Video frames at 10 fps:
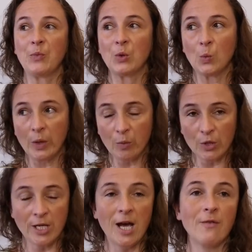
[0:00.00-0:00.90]
we
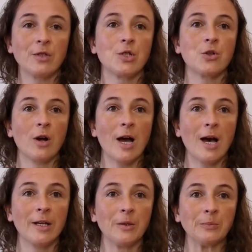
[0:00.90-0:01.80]
want to have a strong
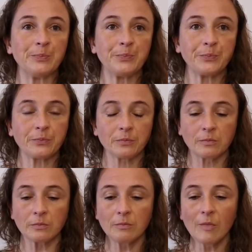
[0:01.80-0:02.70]
hara.
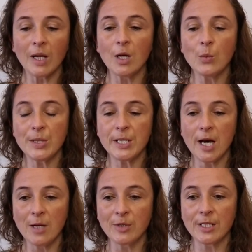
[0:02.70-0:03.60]
And with
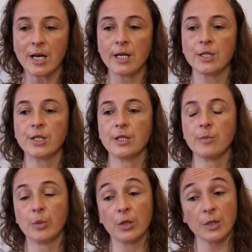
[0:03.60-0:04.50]
Thai massage,
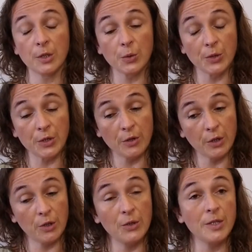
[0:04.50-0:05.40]
because it also
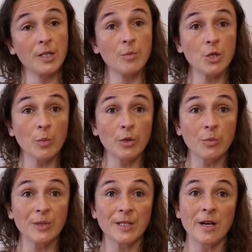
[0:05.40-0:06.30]
includes an abdominal
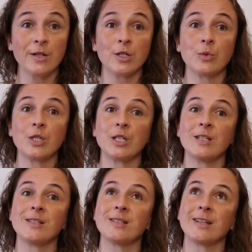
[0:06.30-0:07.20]
massage, which
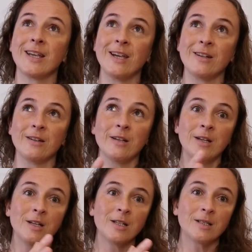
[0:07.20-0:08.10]
is again
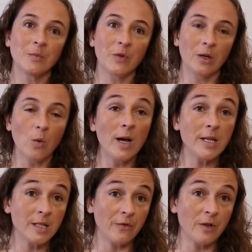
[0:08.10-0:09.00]
something
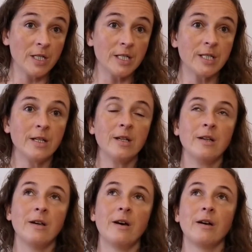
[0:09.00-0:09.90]
quite different
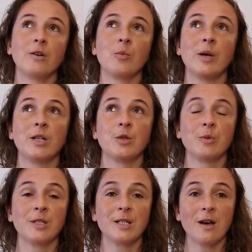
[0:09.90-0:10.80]
compared to
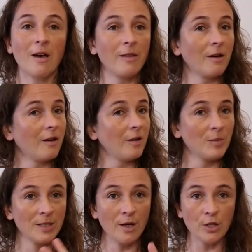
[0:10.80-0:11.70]
most other
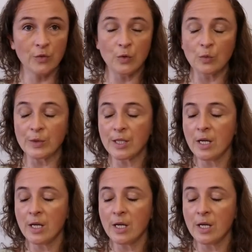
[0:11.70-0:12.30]
massage forms,